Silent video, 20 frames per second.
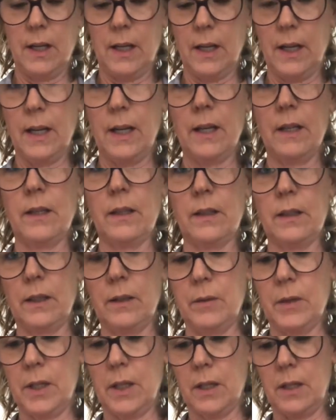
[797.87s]
and
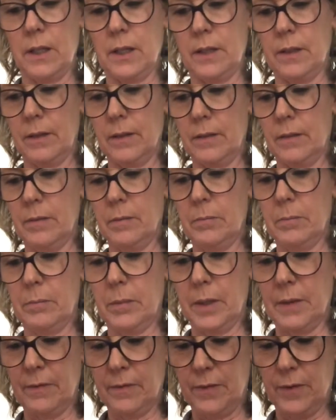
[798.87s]
glue it on.
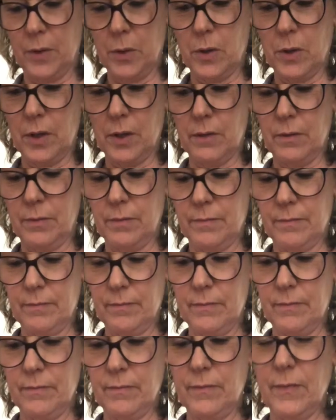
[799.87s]
But for
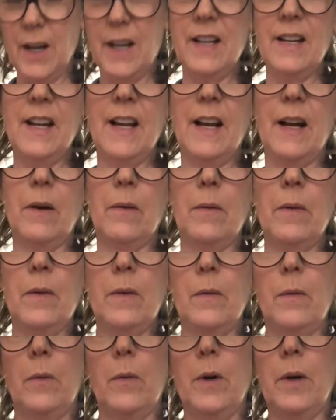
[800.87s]
right now,
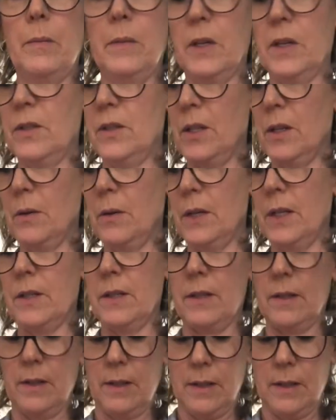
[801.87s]
what I'm going to do is